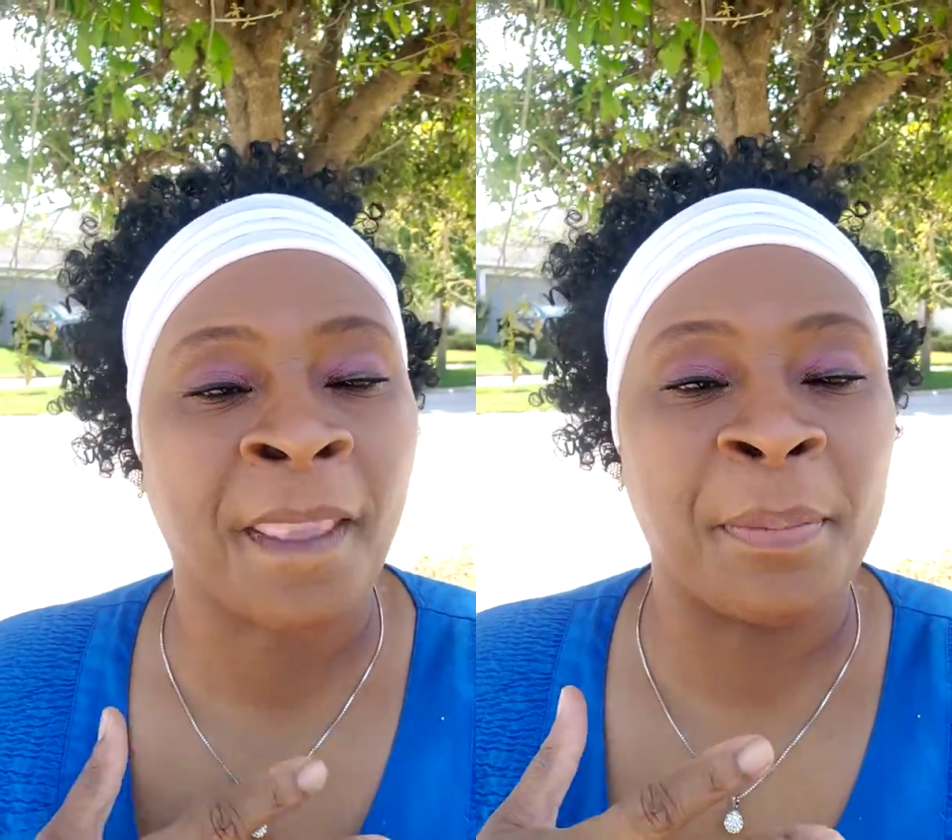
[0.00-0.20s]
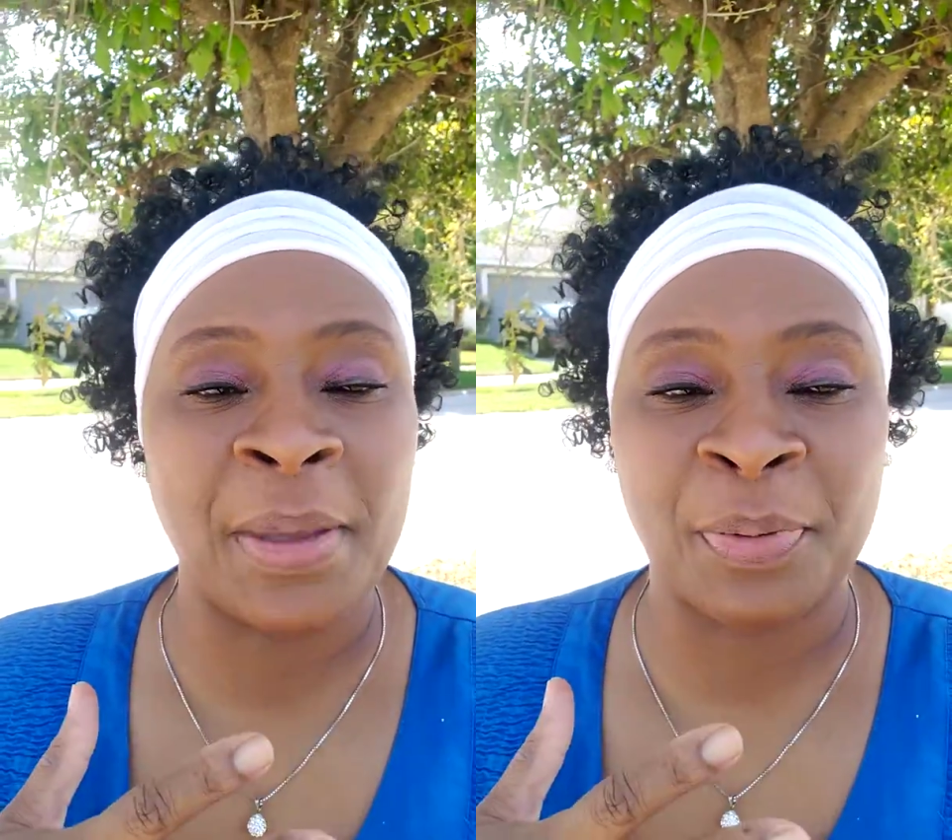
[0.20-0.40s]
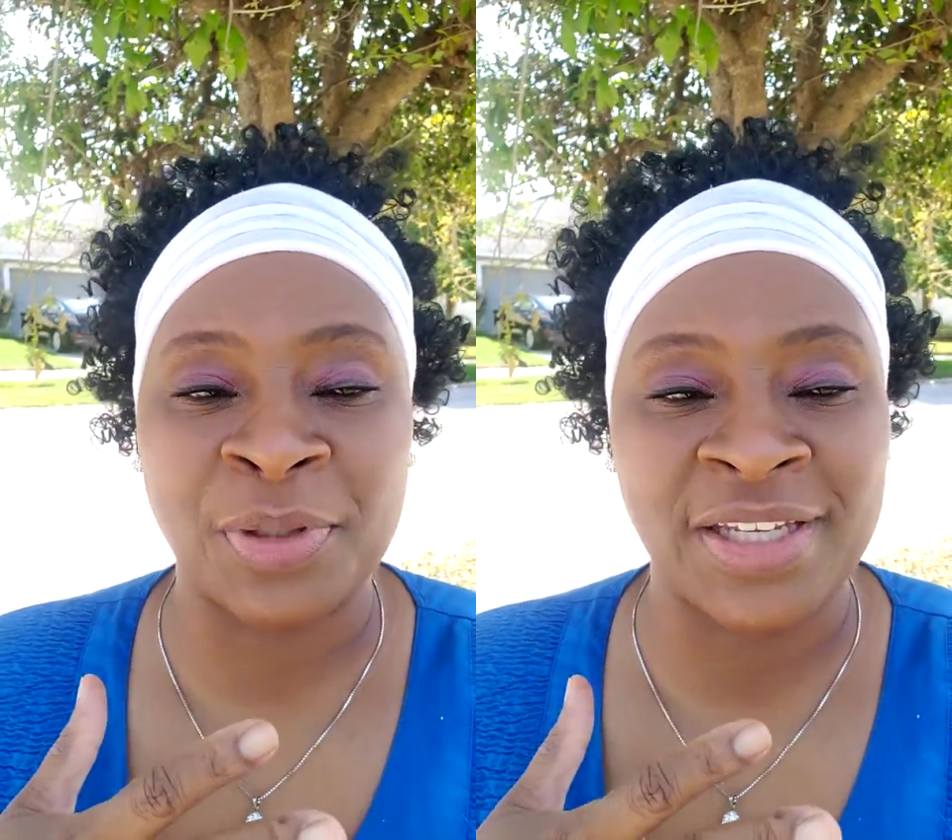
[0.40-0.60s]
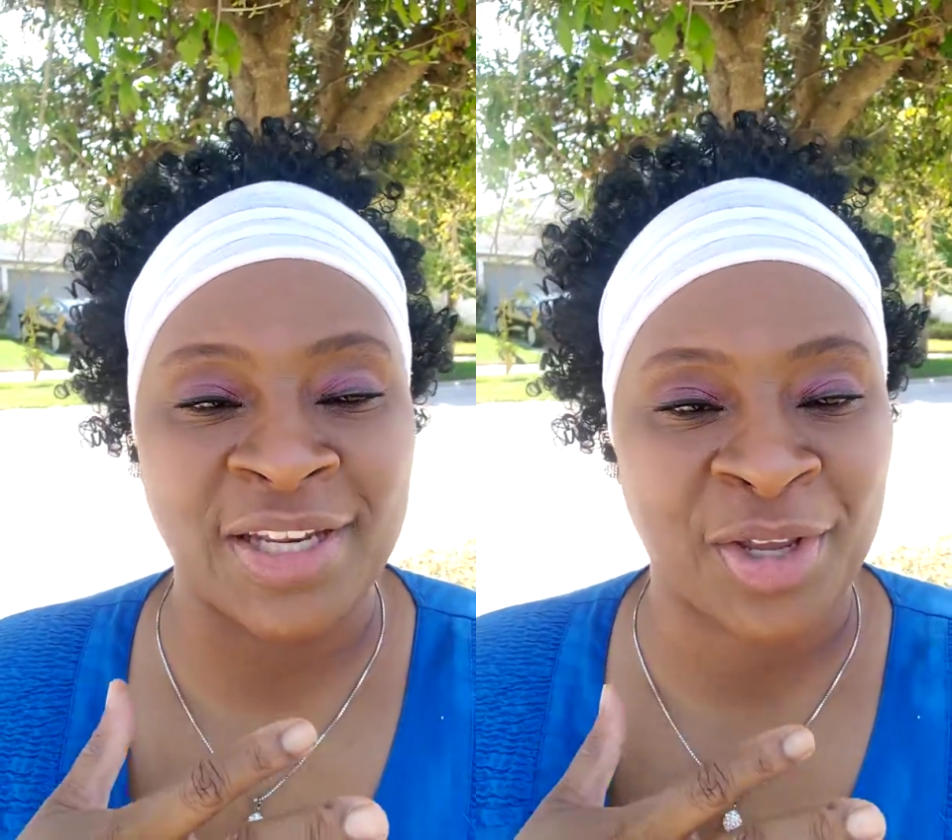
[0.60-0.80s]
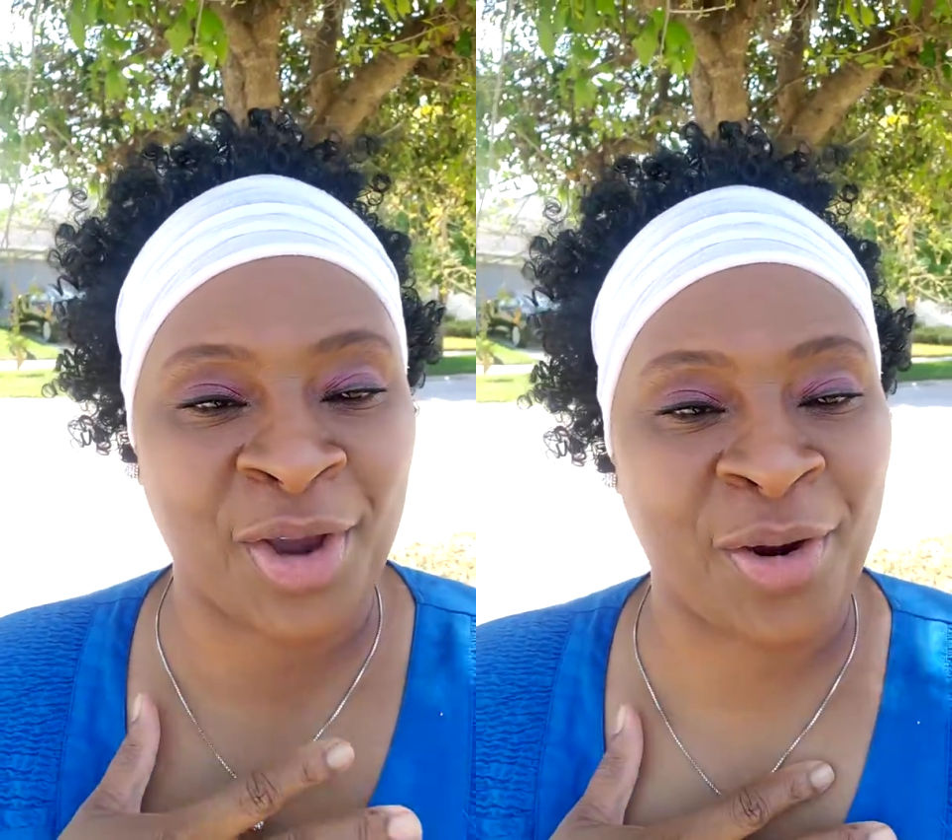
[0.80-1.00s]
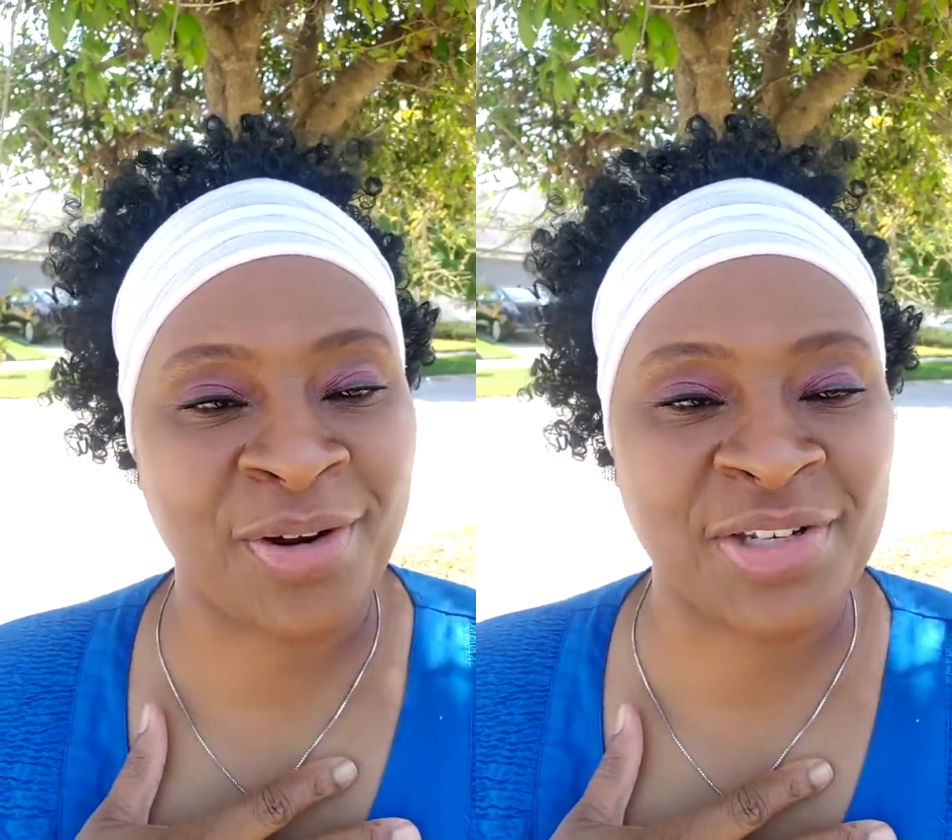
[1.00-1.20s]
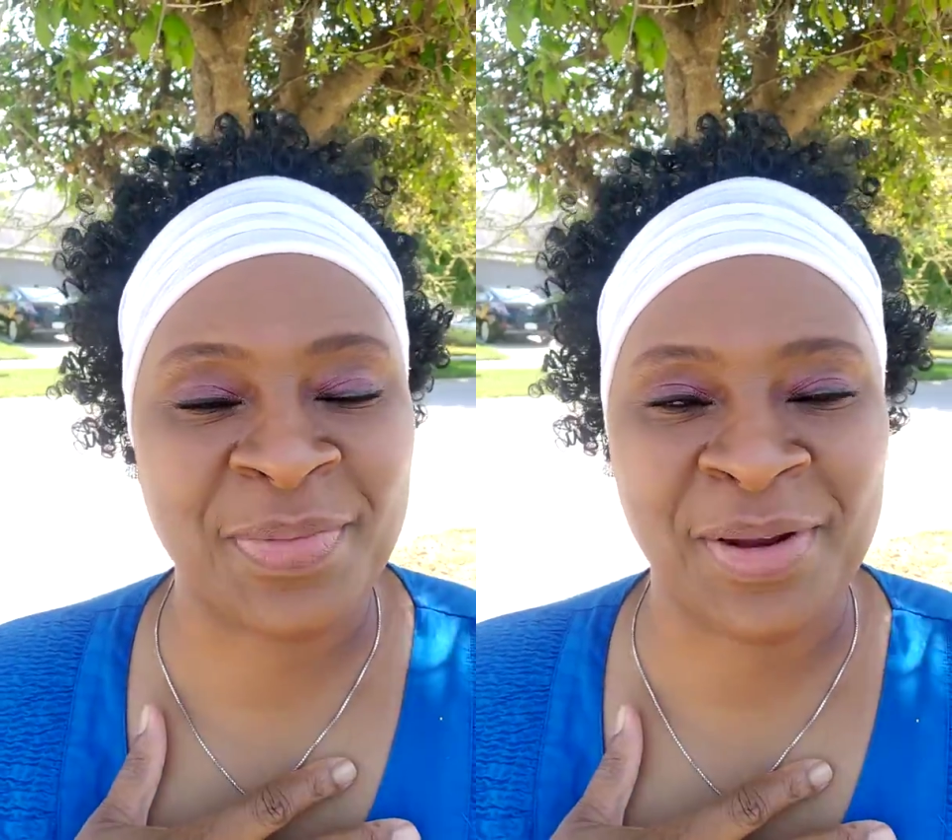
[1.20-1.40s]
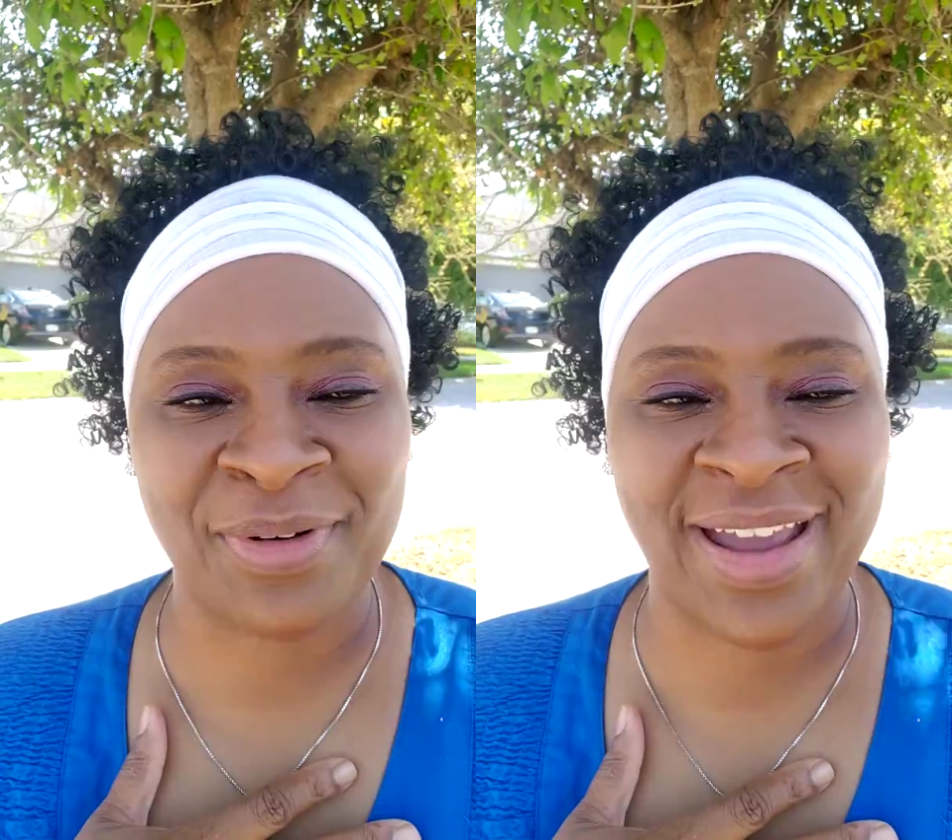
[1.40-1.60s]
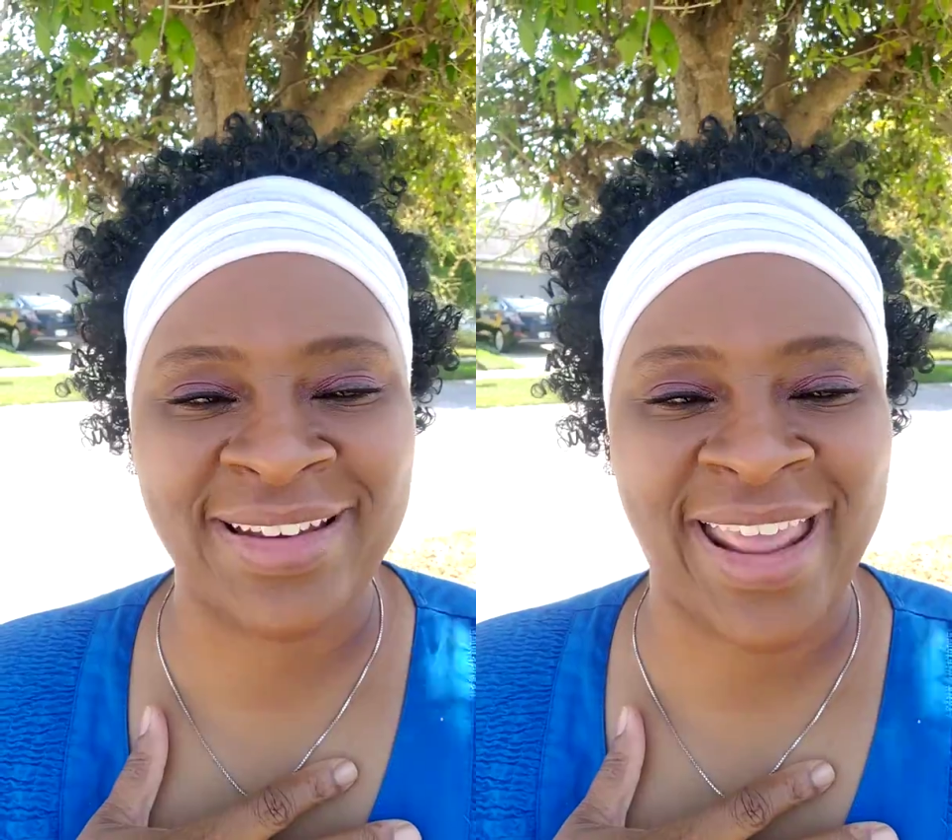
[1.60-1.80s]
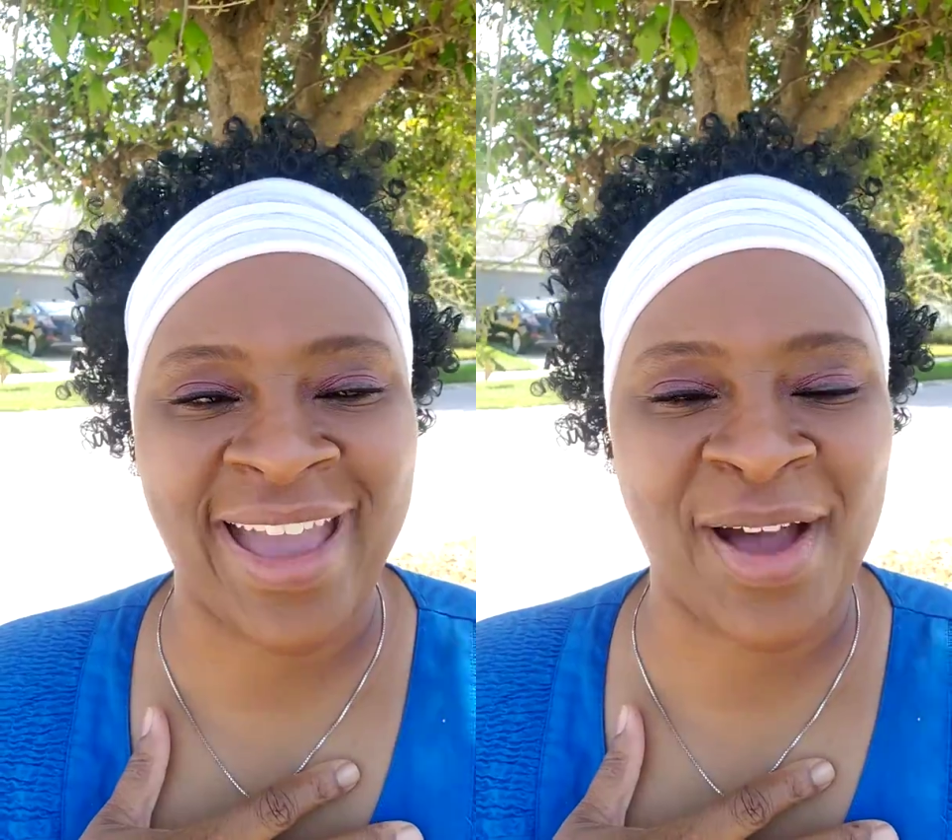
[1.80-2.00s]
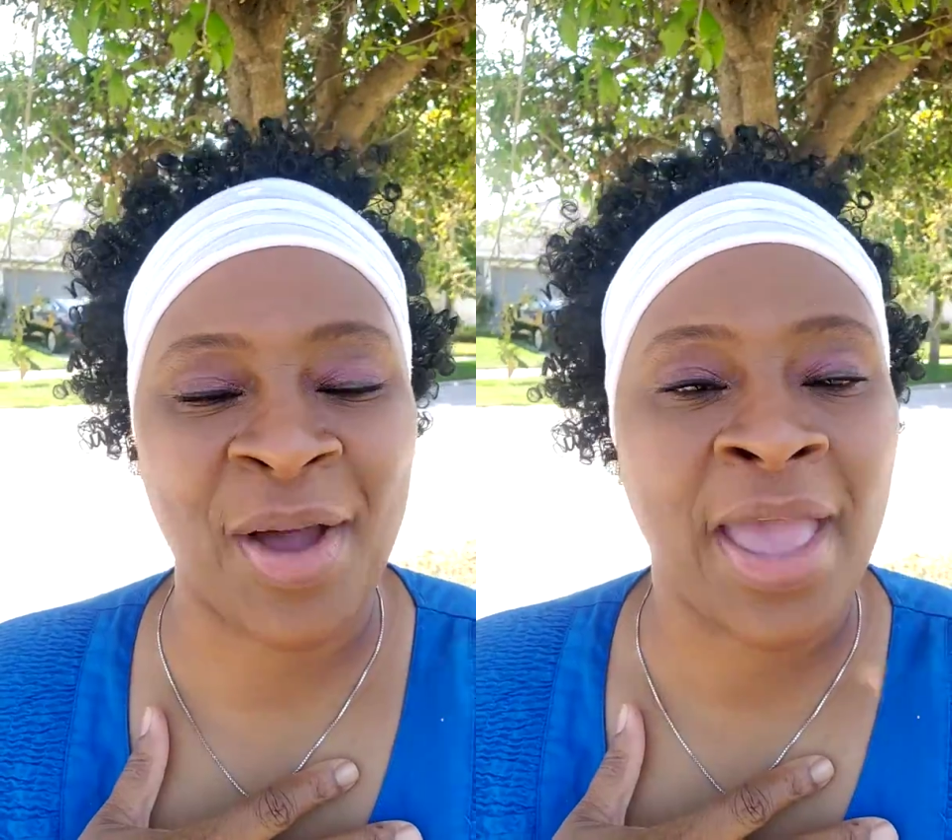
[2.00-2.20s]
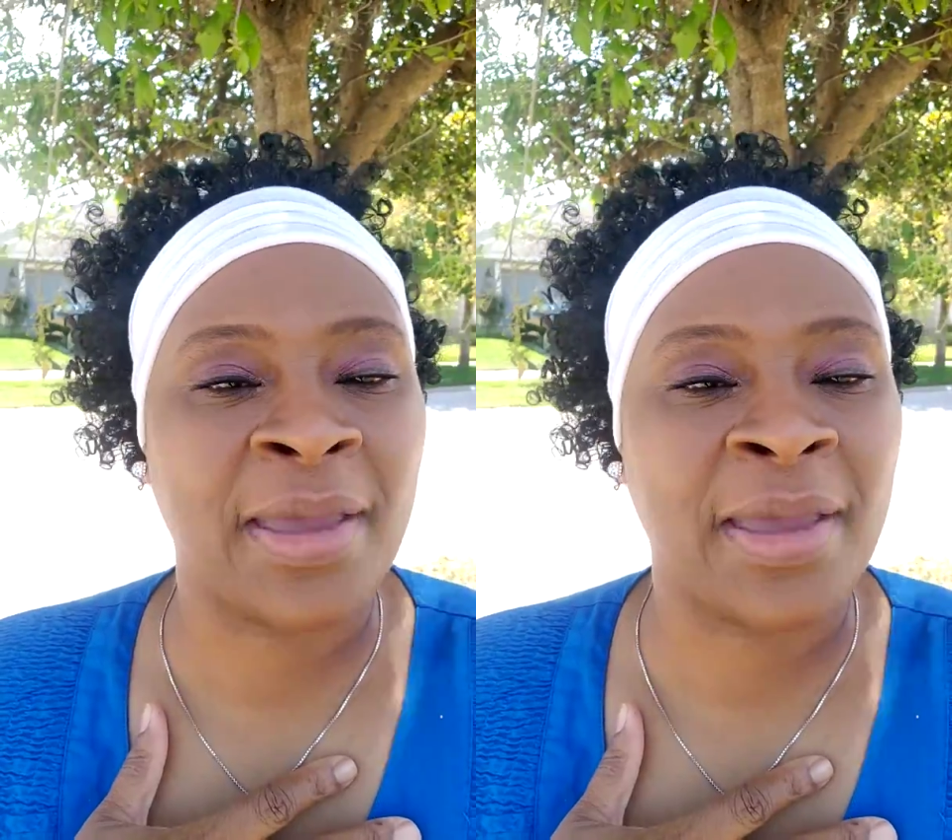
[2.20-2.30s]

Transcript: People need encouragement right now.